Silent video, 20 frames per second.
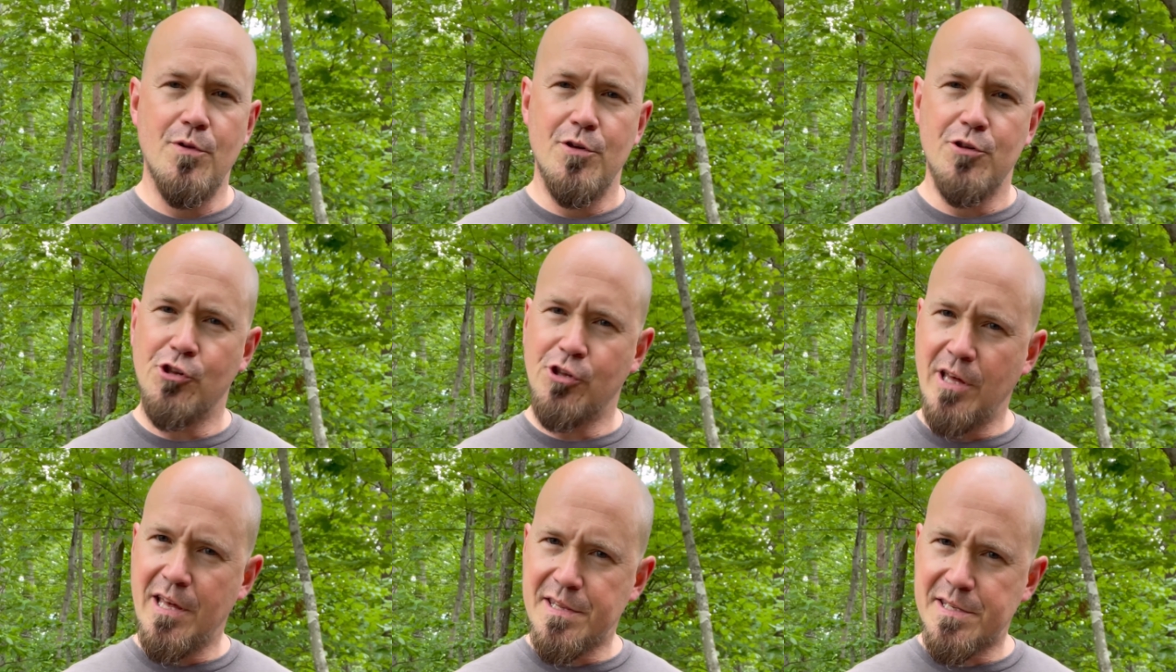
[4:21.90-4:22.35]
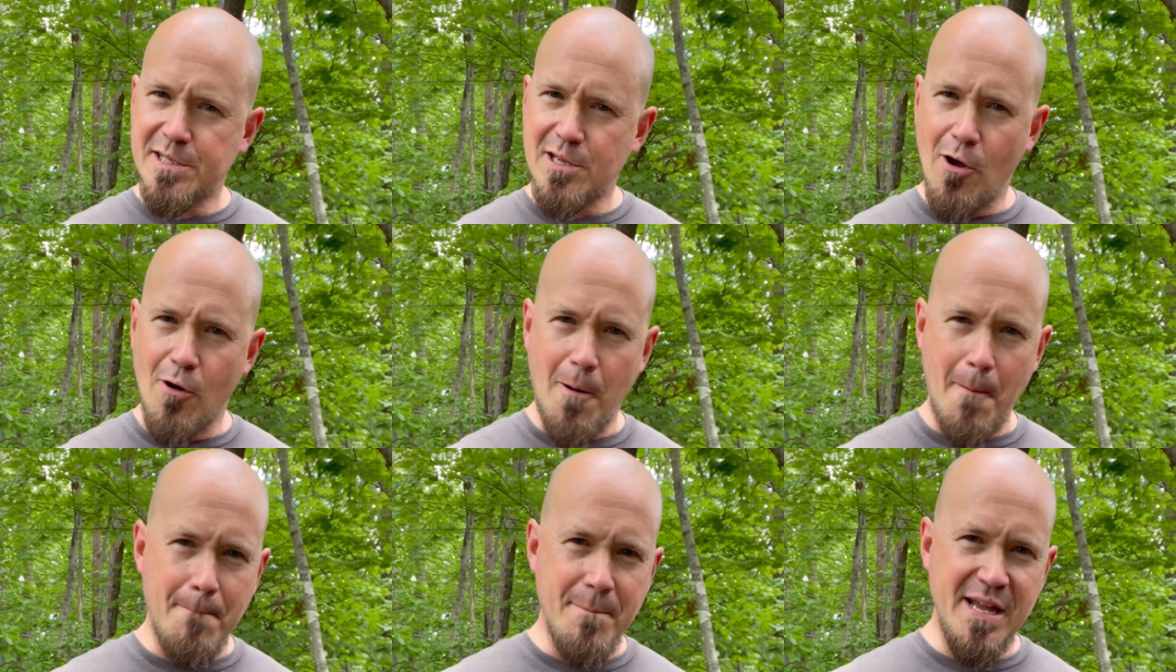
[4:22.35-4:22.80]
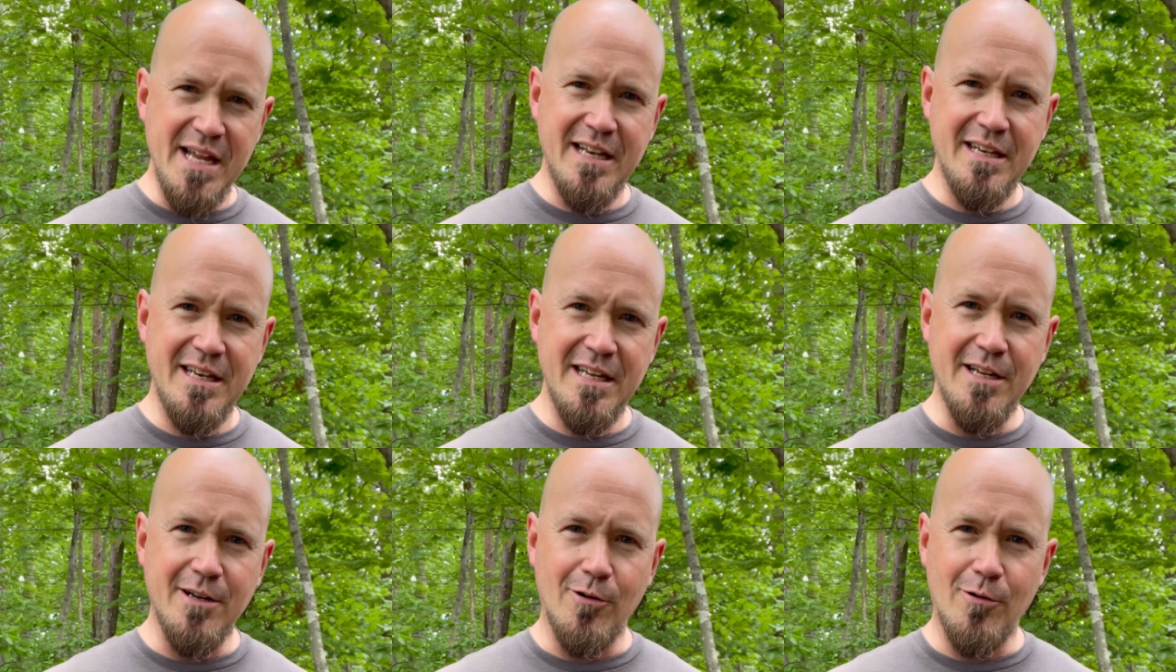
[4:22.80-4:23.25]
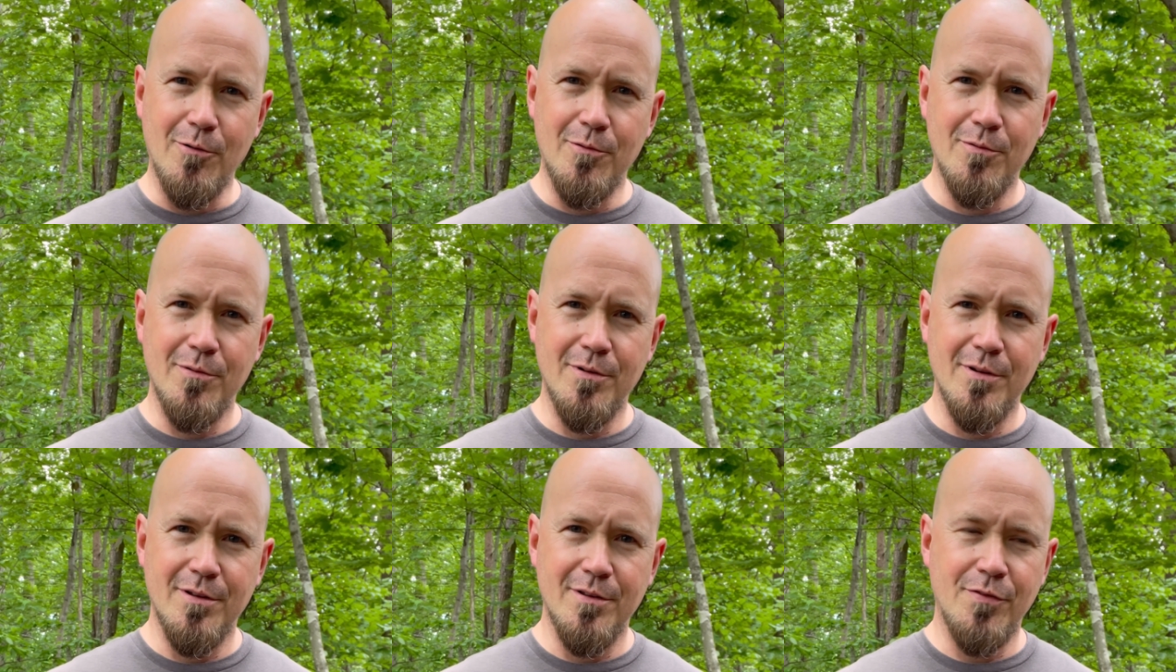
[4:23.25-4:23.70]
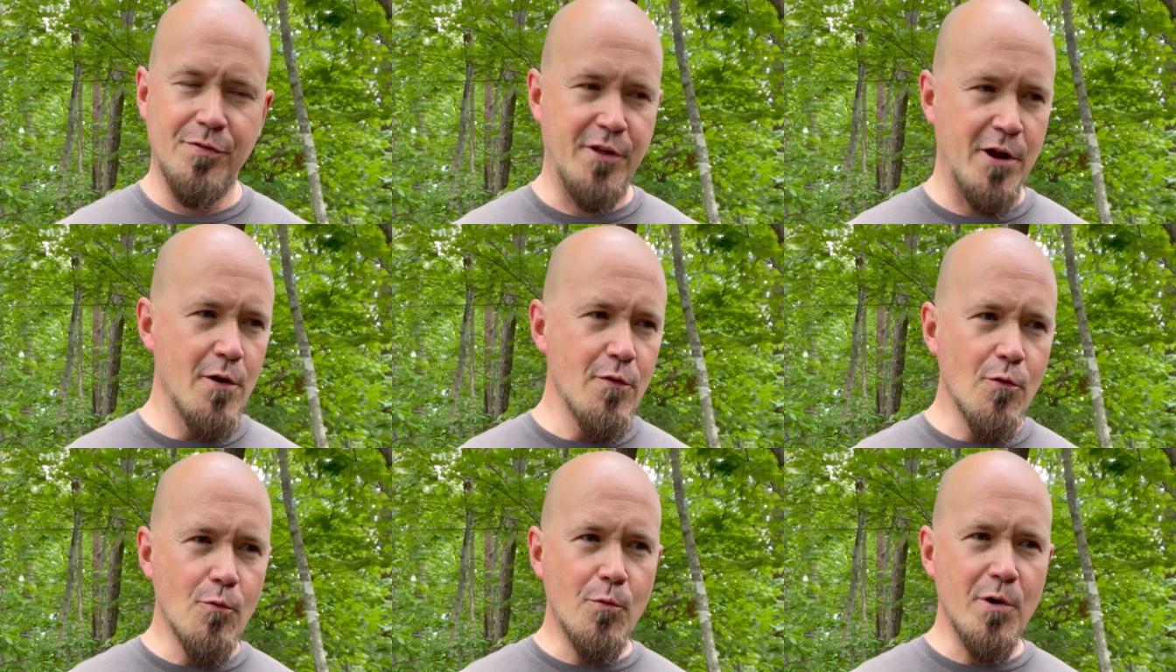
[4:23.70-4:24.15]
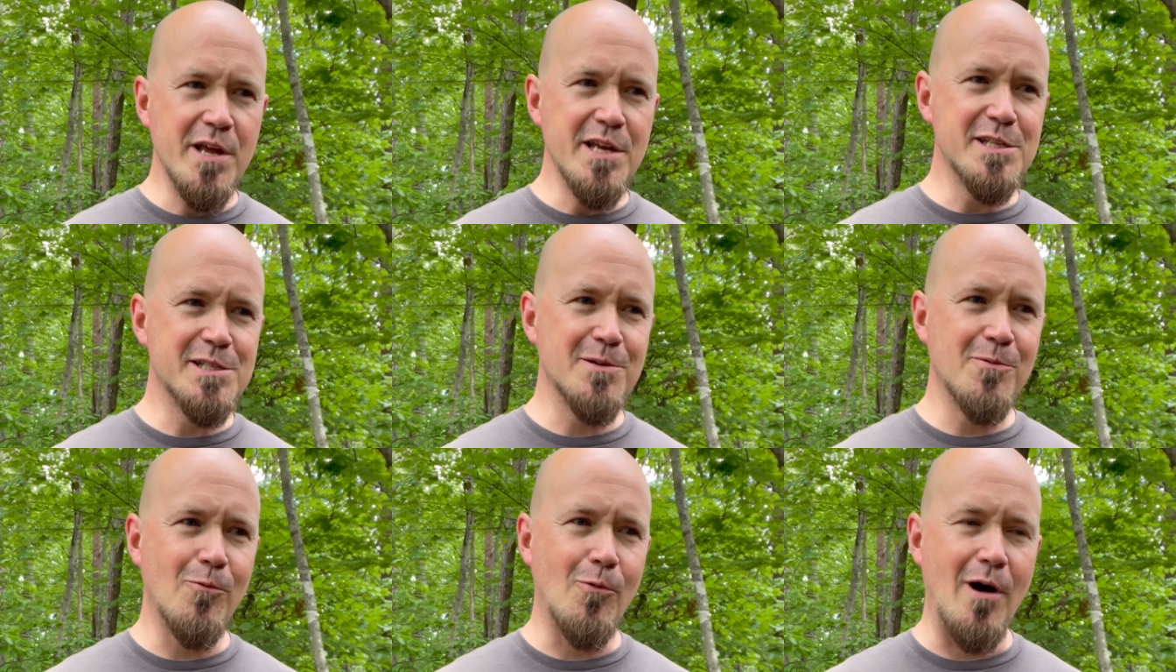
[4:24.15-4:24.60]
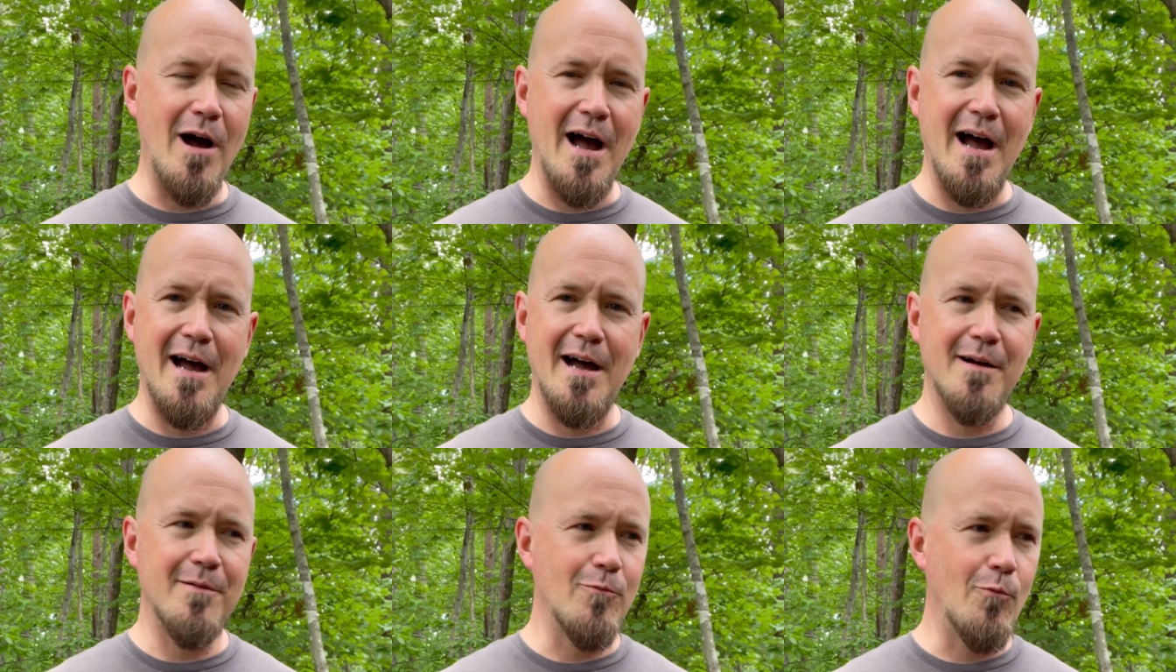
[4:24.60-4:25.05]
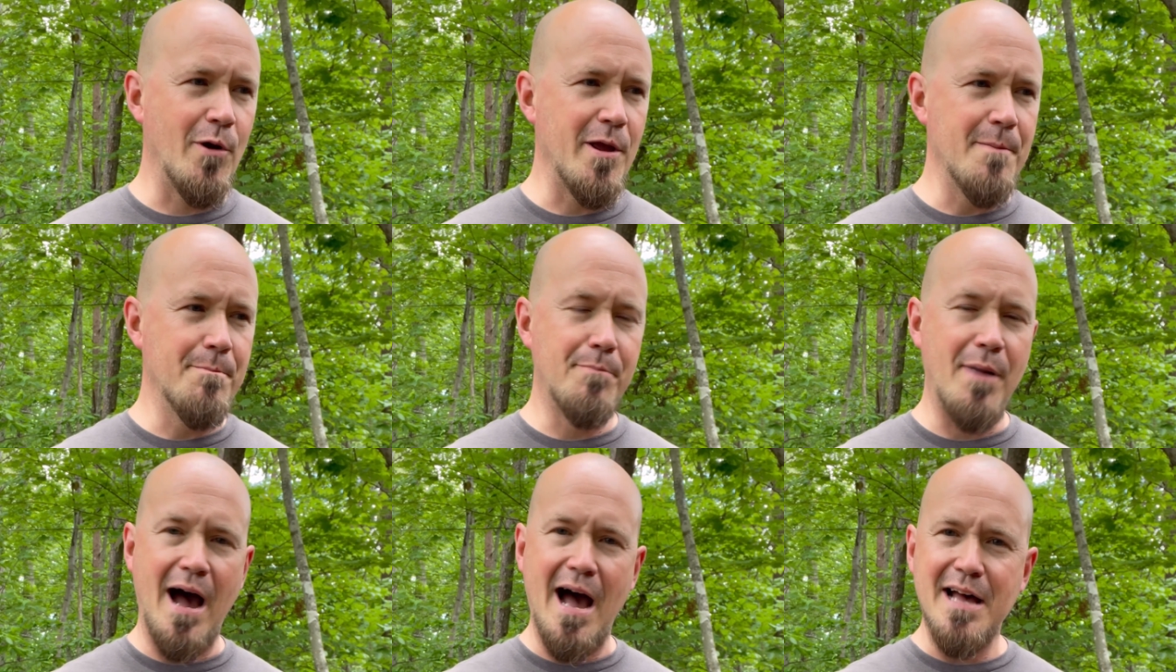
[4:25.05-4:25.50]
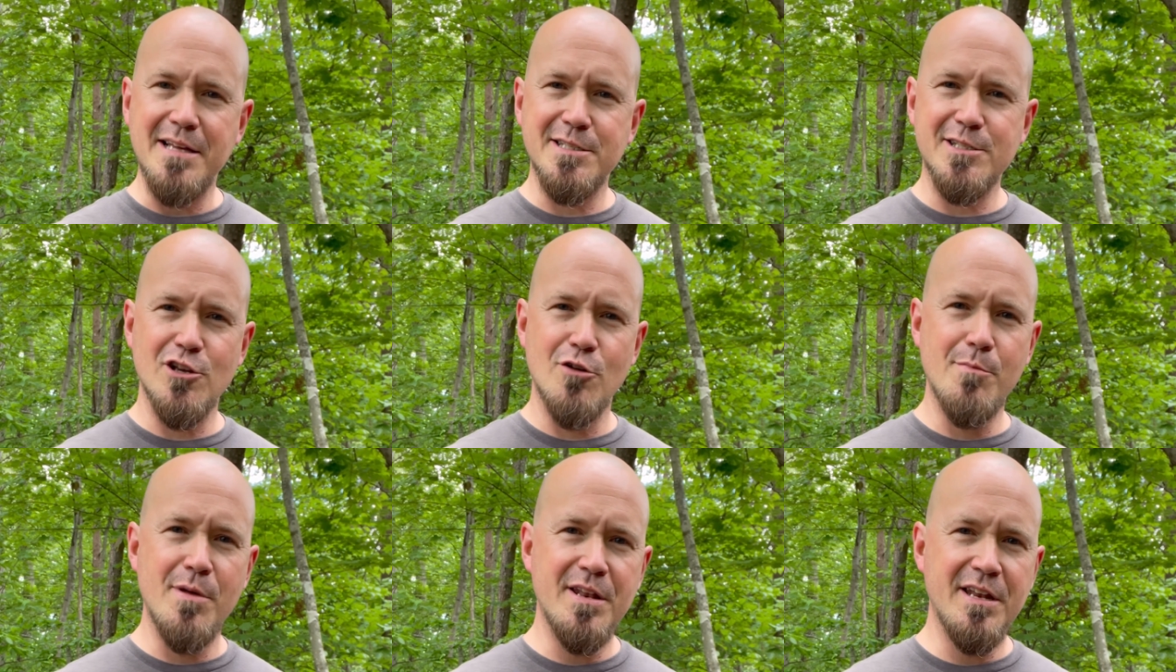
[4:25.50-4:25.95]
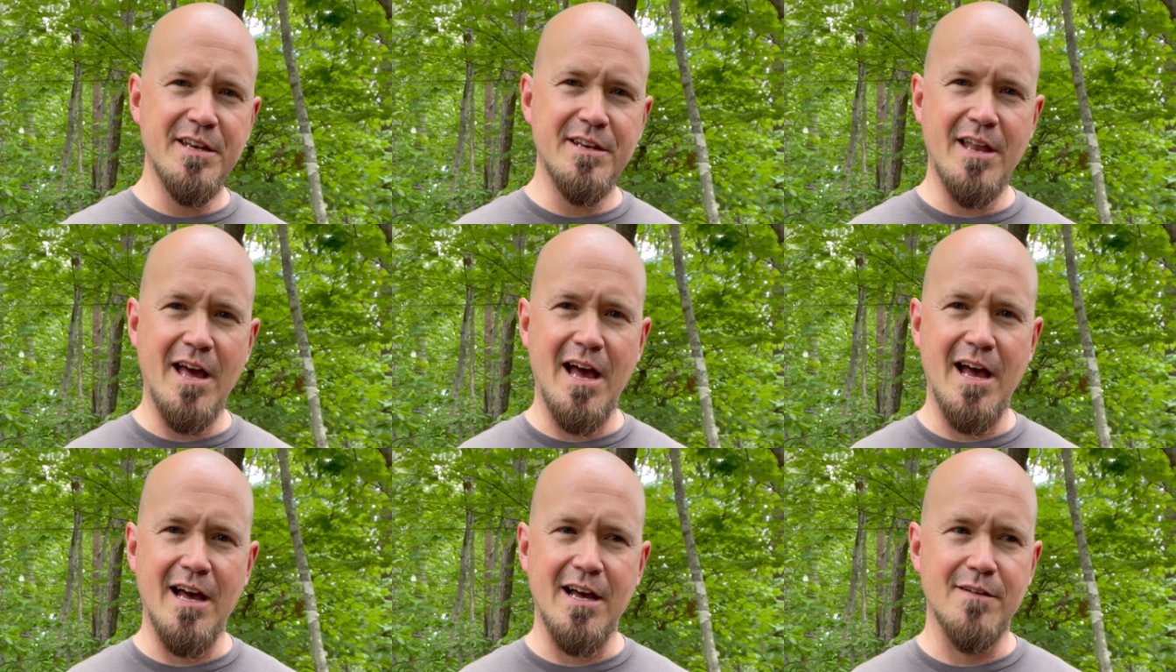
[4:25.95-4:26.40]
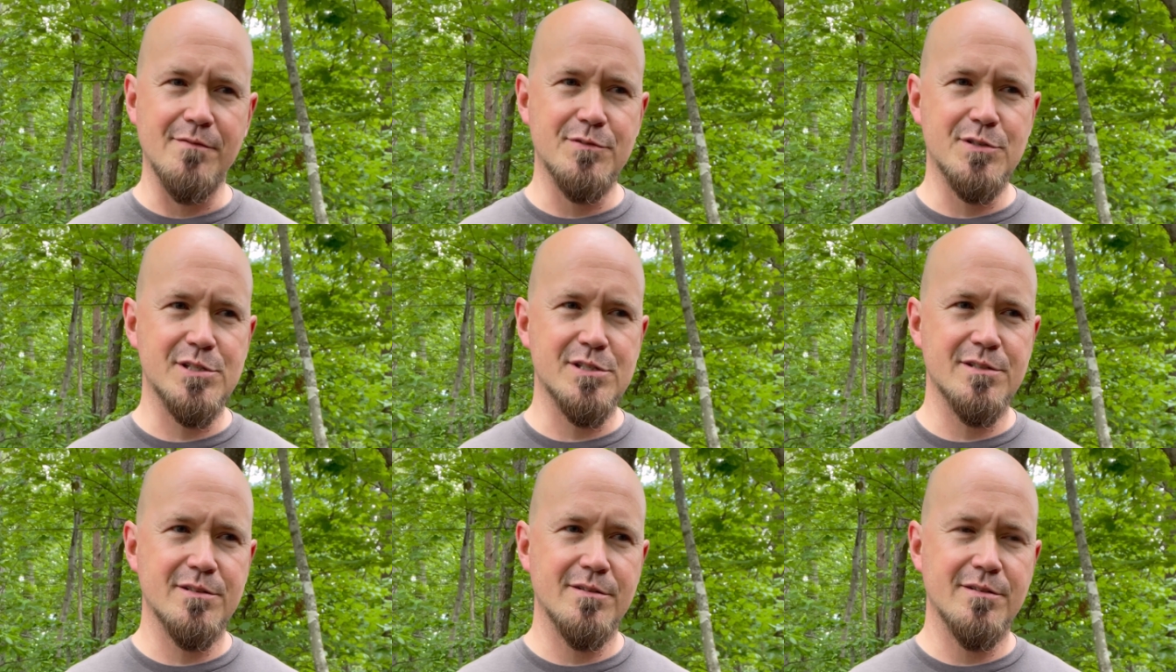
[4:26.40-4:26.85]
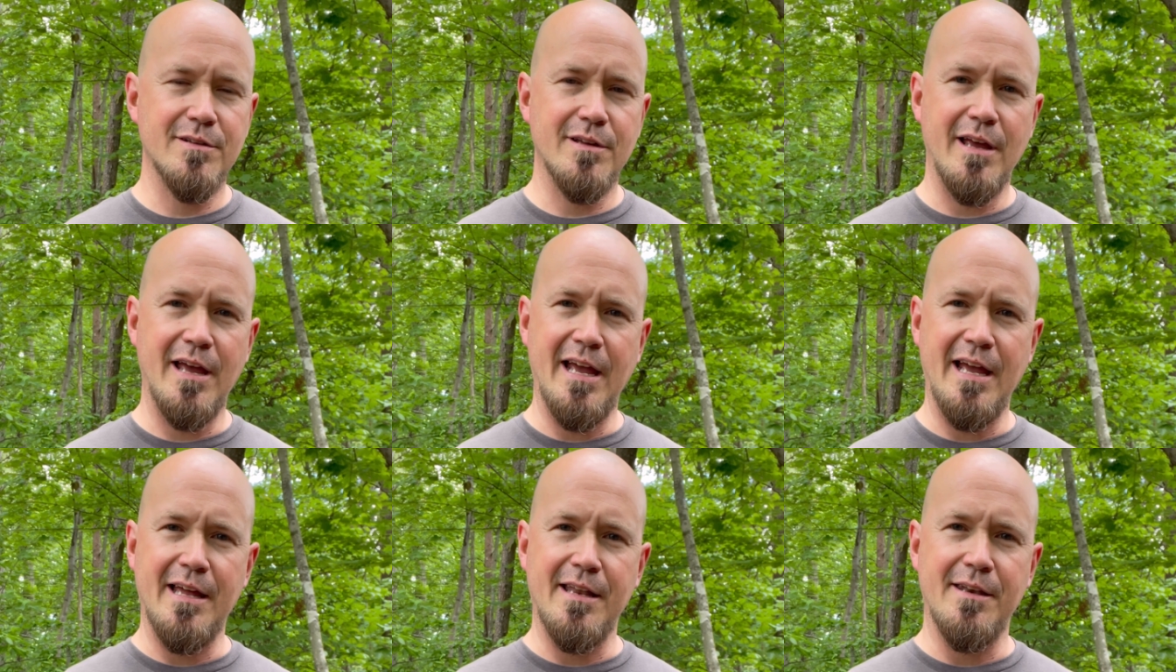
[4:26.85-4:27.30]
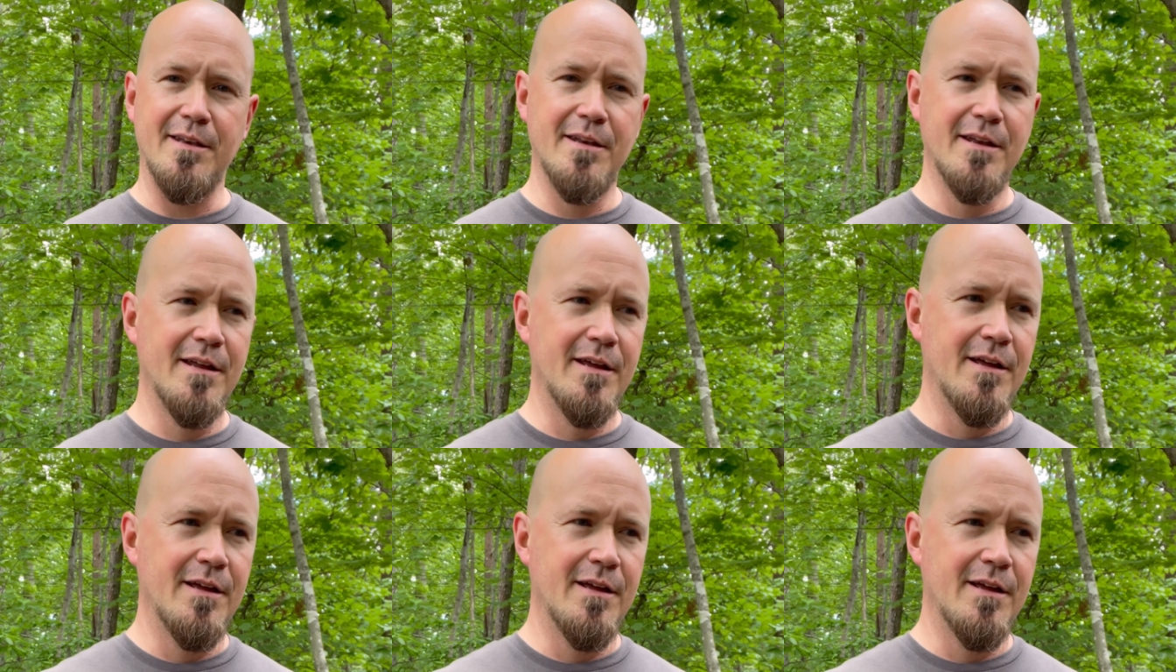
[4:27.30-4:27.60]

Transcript: Sheaths are a big deal. They're the reason why we buy so many knives and